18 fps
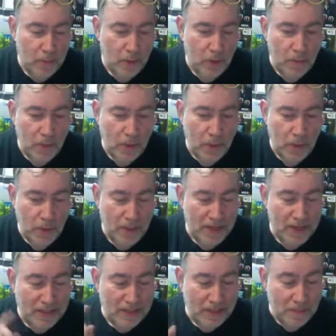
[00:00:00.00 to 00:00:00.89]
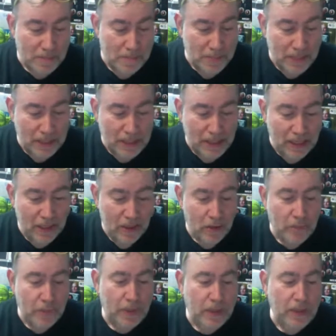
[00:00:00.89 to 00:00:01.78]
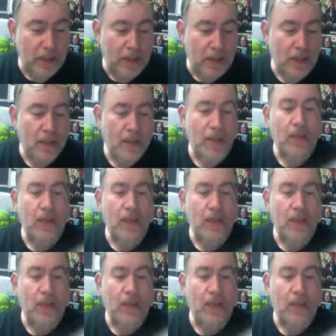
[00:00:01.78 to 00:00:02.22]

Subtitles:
promo. It's a mini LP,